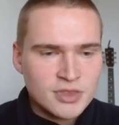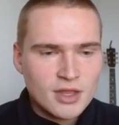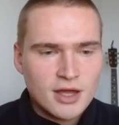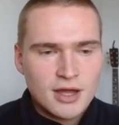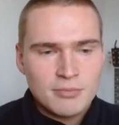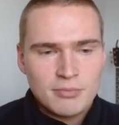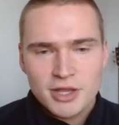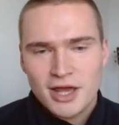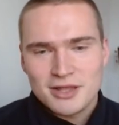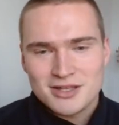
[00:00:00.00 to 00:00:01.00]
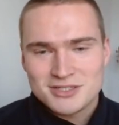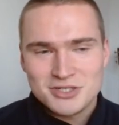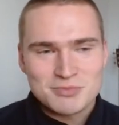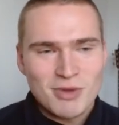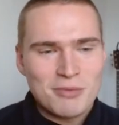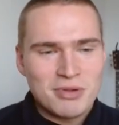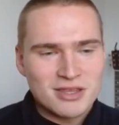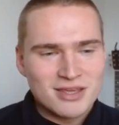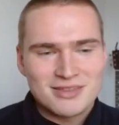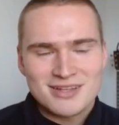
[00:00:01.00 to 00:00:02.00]
Um, but yeah, that's just my
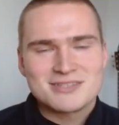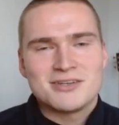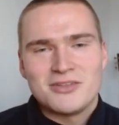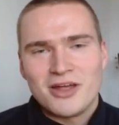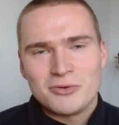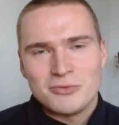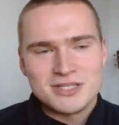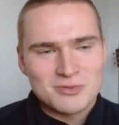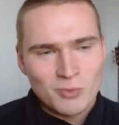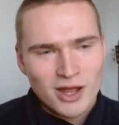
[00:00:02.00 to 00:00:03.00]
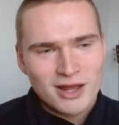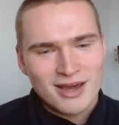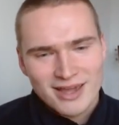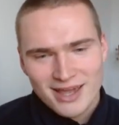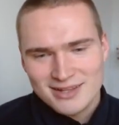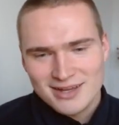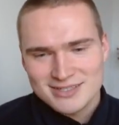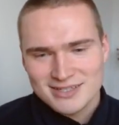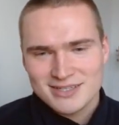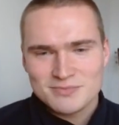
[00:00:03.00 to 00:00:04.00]
opinion. That's another reason why I like
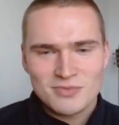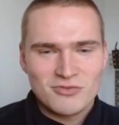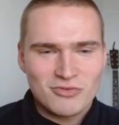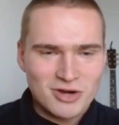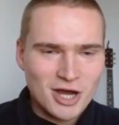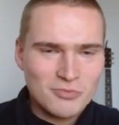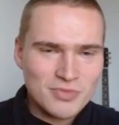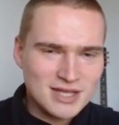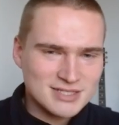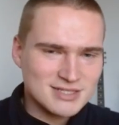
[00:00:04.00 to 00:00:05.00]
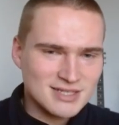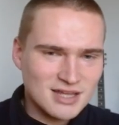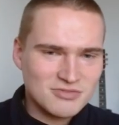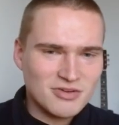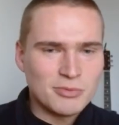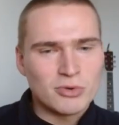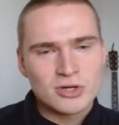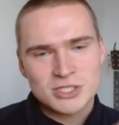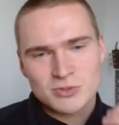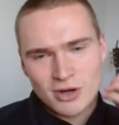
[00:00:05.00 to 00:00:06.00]
analyzing it. For now, as I said, very
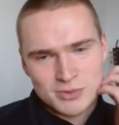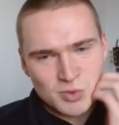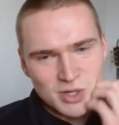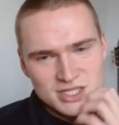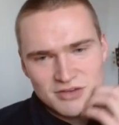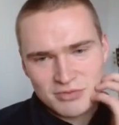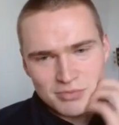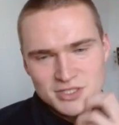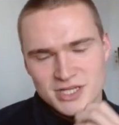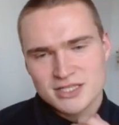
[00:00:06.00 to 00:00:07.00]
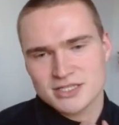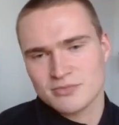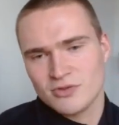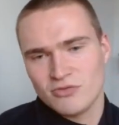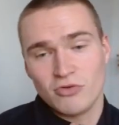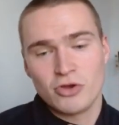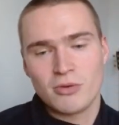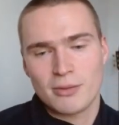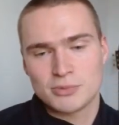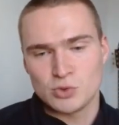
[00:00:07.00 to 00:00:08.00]
bullish. We're up 27%,
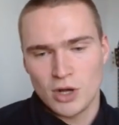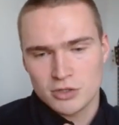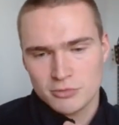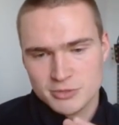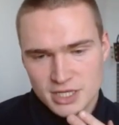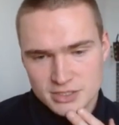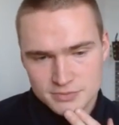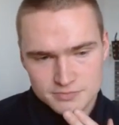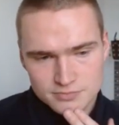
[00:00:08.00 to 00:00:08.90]
volume up 200%.